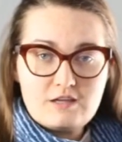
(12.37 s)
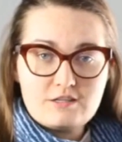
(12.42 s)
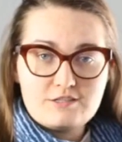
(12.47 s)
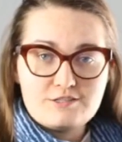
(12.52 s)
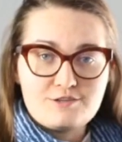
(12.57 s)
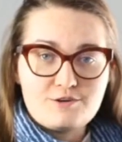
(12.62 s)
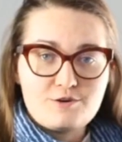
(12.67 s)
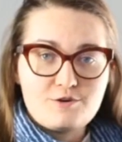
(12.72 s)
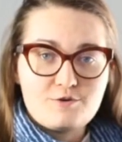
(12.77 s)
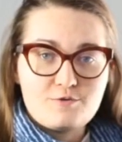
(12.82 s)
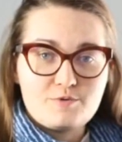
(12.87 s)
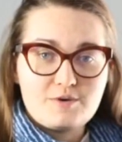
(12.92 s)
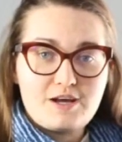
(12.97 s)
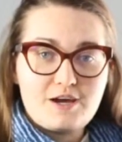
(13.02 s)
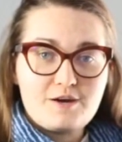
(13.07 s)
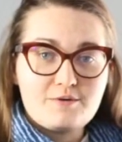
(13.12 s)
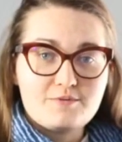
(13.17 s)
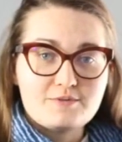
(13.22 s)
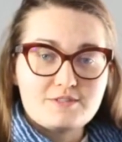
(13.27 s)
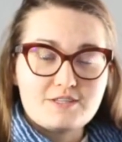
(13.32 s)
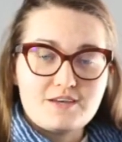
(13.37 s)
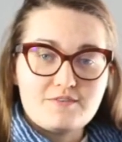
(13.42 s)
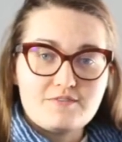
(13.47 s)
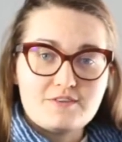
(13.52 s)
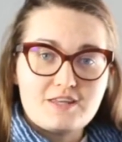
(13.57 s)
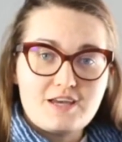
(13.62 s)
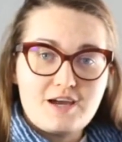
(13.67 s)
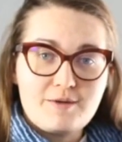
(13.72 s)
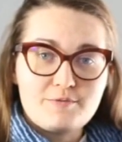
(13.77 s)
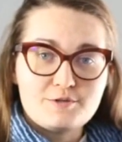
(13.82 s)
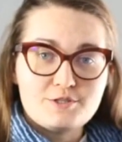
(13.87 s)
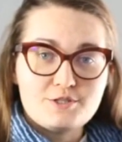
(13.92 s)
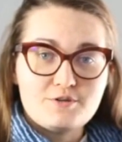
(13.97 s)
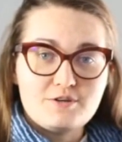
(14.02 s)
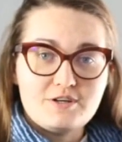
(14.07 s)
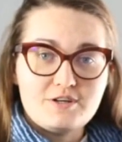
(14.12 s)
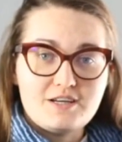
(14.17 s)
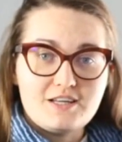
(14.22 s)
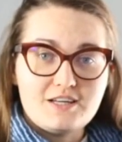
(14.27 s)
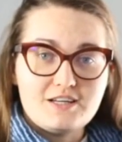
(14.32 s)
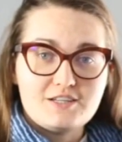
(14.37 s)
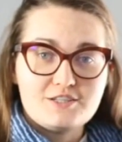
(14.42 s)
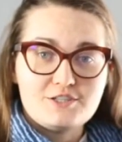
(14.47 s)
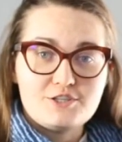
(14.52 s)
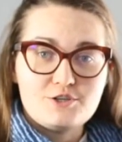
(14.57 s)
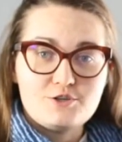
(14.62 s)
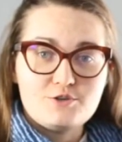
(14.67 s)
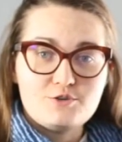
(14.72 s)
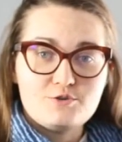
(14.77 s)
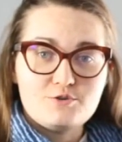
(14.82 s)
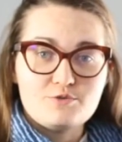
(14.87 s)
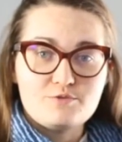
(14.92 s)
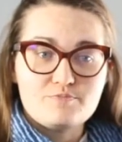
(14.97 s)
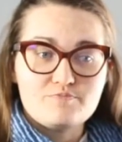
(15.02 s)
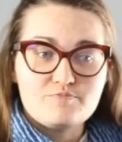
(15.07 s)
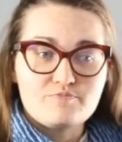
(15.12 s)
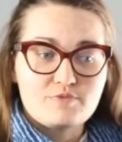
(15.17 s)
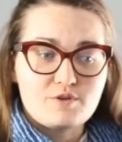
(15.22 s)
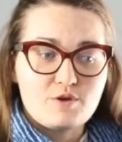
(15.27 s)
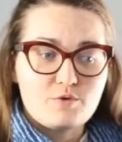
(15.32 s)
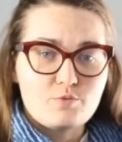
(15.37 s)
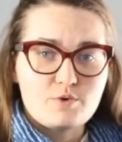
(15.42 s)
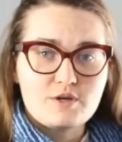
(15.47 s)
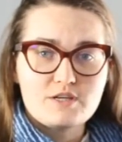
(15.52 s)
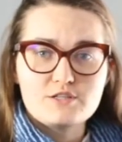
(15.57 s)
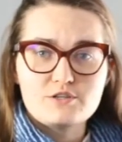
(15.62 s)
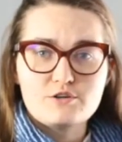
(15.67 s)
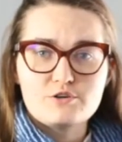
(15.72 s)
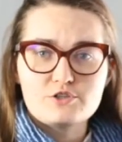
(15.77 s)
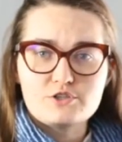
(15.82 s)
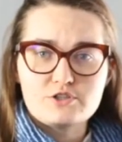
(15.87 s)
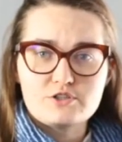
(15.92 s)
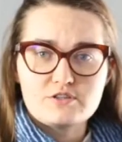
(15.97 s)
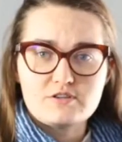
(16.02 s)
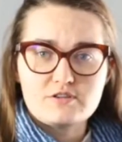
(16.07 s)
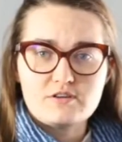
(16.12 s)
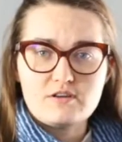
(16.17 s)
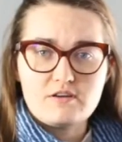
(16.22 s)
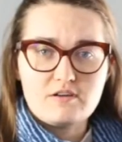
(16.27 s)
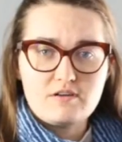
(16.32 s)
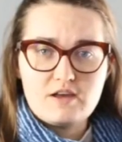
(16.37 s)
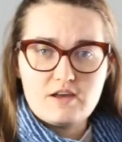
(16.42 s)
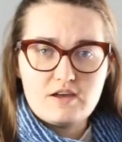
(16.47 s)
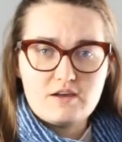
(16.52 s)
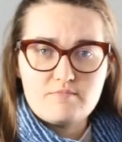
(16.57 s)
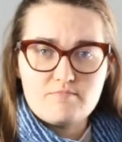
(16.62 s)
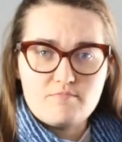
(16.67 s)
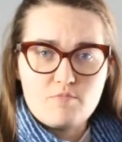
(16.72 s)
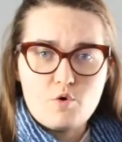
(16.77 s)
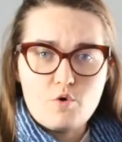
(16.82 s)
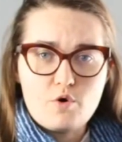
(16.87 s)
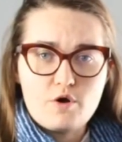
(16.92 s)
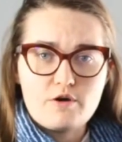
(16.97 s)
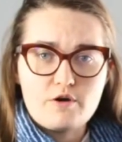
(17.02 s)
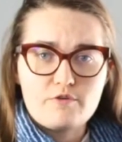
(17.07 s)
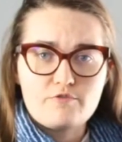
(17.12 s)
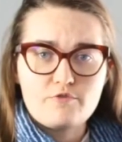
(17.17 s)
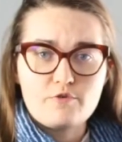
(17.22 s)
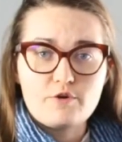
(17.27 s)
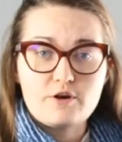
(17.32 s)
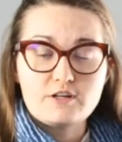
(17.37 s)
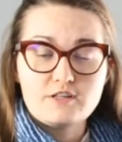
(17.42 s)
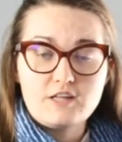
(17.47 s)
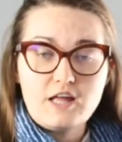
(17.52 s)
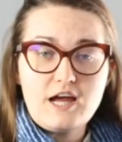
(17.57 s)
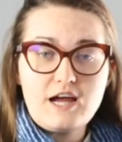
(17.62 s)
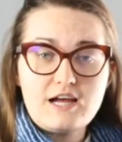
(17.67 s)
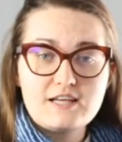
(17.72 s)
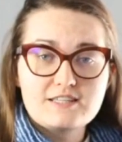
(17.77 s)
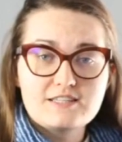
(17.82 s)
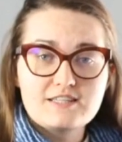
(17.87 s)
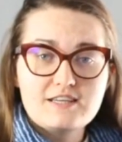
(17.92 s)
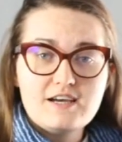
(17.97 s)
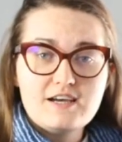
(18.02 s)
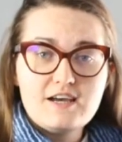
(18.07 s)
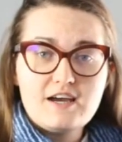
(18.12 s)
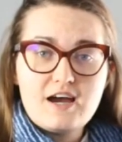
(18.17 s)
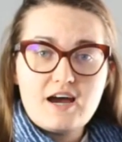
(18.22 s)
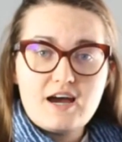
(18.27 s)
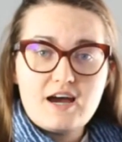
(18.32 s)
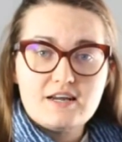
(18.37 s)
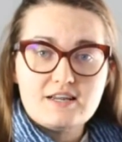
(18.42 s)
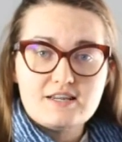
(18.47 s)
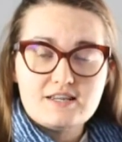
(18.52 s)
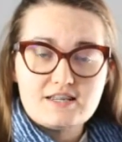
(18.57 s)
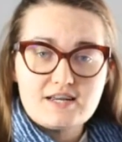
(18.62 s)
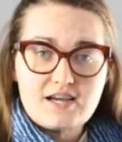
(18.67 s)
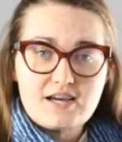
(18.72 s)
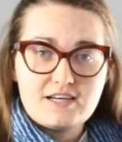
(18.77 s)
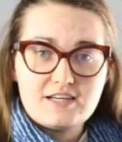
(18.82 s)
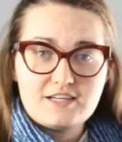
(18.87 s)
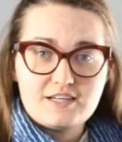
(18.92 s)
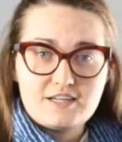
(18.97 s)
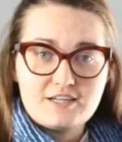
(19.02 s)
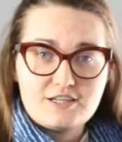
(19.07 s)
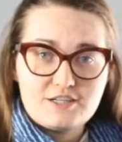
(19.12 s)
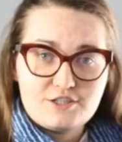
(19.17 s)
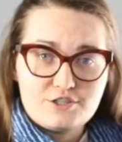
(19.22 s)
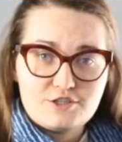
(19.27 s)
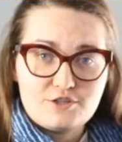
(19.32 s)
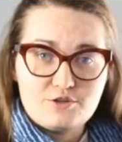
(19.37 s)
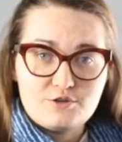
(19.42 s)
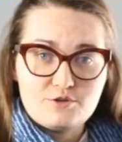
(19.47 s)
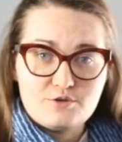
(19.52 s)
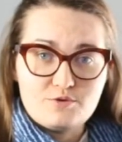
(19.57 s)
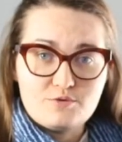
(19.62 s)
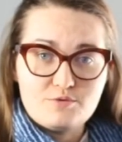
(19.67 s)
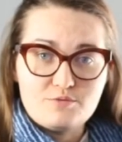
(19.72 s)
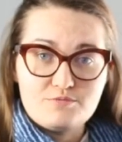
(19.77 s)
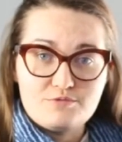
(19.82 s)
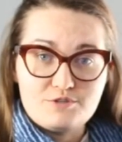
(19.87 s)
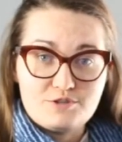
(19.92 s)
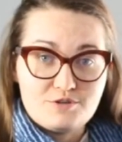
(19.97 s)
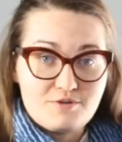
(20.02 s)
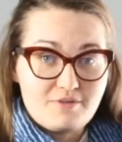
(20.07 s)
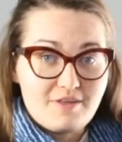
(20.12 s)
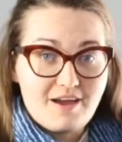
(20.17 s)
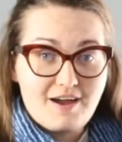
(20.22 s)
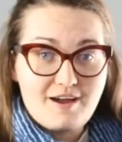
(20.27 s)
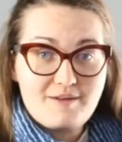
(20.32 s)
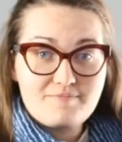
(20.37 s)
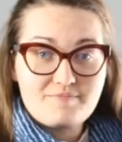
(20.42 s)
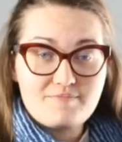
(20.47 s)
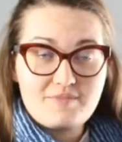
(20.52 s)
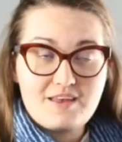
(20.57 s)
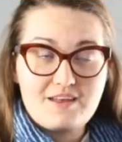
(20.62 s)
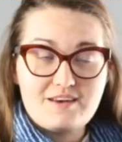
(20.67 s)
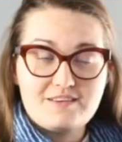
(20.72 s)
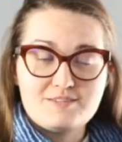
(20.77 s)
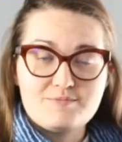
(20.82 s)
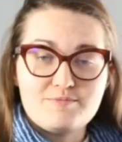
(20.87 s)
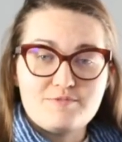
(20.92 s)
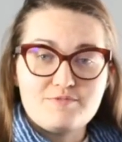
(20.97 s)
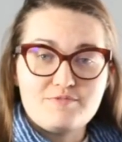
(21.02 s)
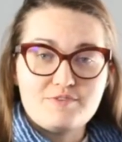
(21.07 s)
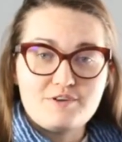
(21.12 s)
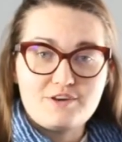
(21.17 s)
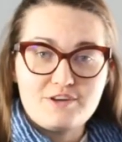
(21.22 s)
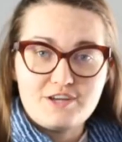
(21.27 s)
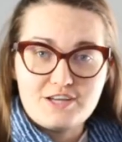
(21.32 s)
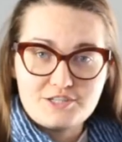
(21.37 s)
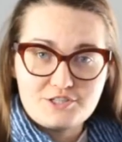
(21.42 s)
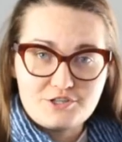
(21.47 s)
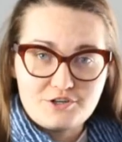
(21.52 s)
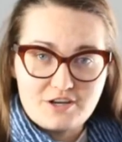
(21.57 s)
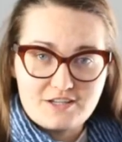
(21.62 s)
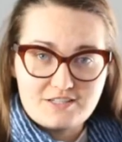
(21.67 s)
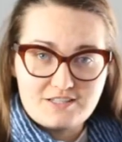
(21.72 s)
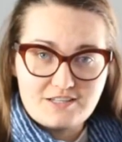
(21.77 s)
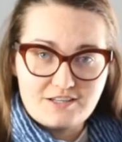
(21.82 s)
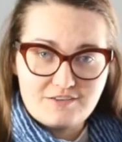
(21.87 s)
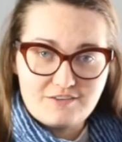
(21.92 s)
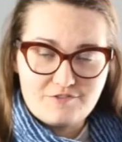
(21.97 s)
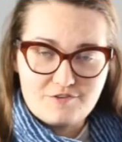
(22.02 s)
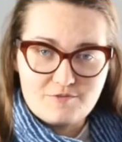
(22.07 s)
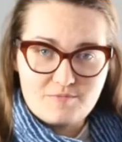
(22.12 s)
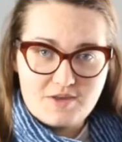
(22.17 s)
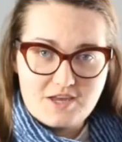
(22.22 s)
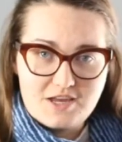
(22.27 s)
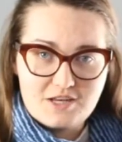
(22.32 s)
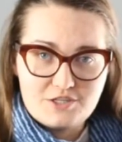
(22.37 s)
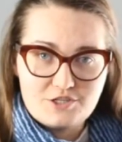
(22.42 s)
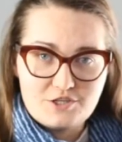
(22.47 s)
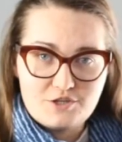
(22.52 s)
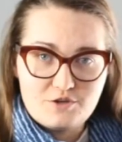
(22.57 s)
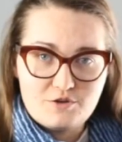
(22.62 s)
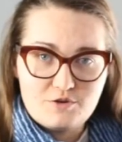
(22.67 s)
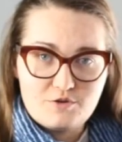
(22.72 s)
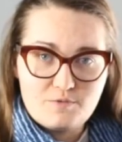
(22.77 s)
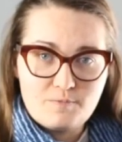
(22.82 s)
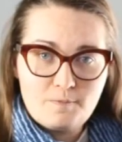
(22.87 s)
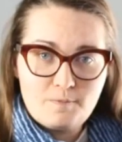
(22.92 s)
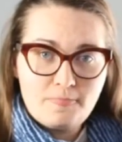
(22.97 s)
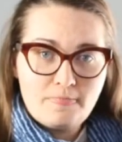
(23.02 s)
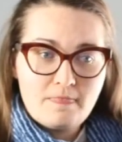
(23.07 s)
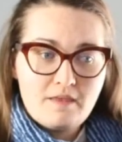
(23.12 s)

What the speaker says: So when I was given the opportunity to research it more for a class, I decided to do that, and it's been very interesting for me to